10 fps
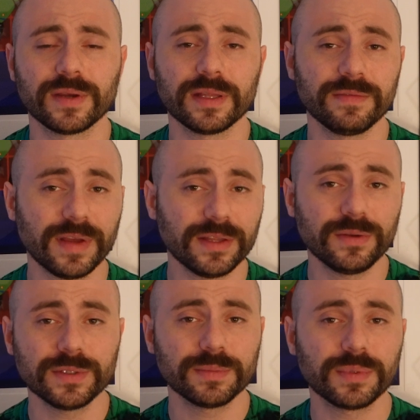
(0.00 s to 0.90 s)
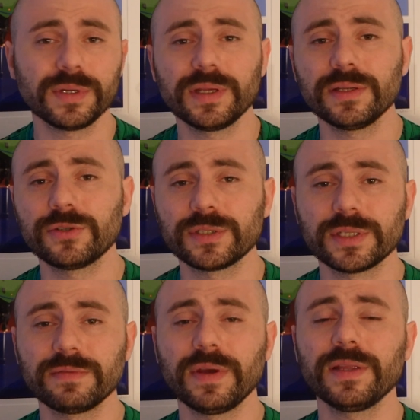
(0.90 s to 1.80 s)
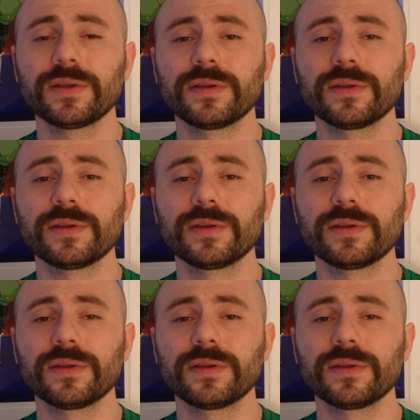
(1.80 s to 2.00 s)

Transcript: And the venue is a pretty interesting venue.